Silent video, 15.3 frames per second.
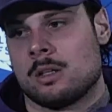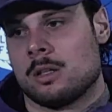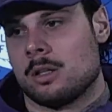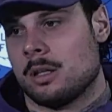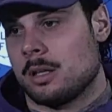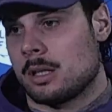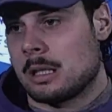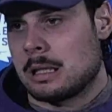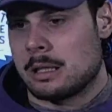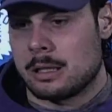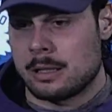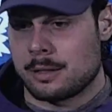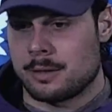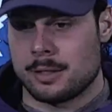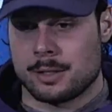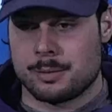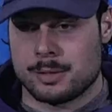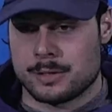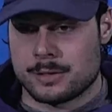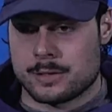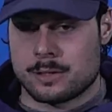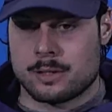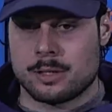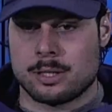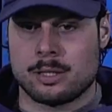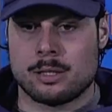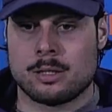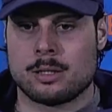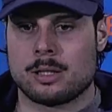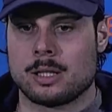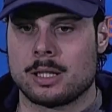Uh, I think we just
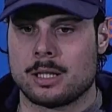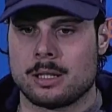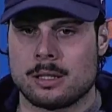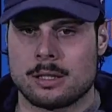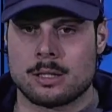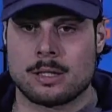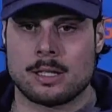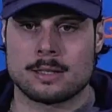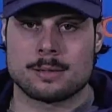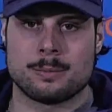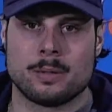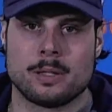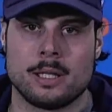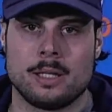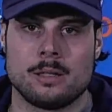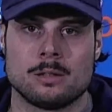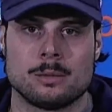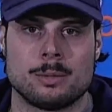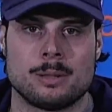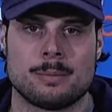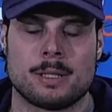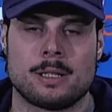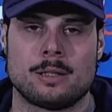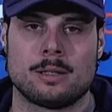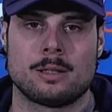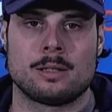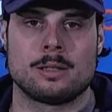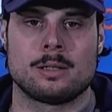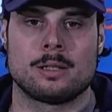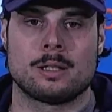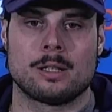uh, got to playing a little bit better.
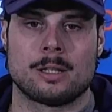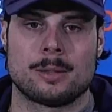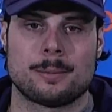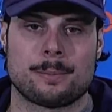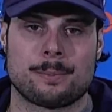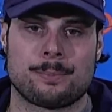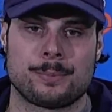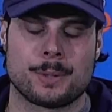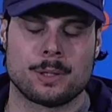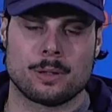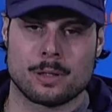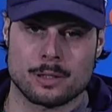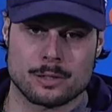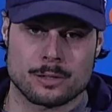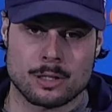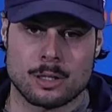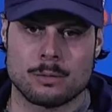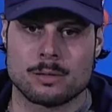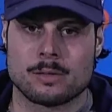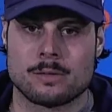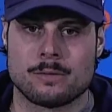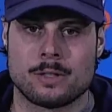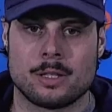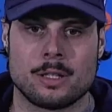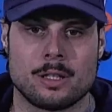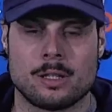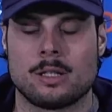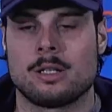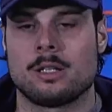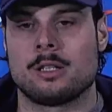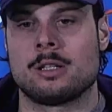Um, you know, our start wasn't very
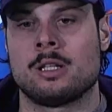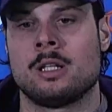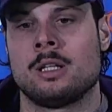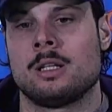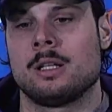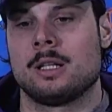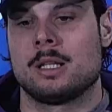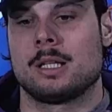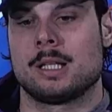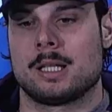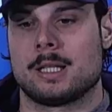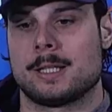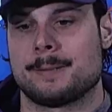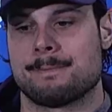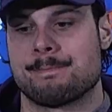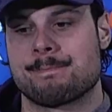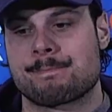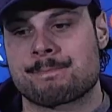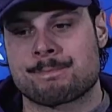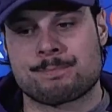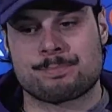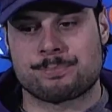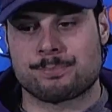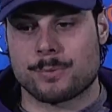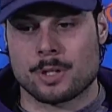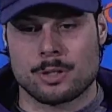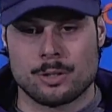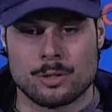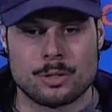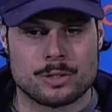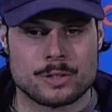good, and um,
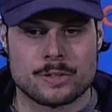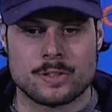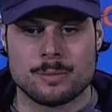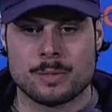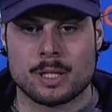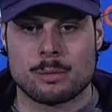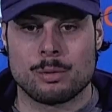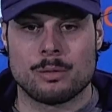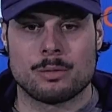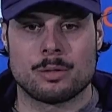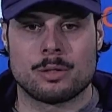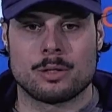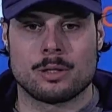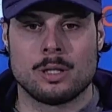you know, it just seemed like we weren't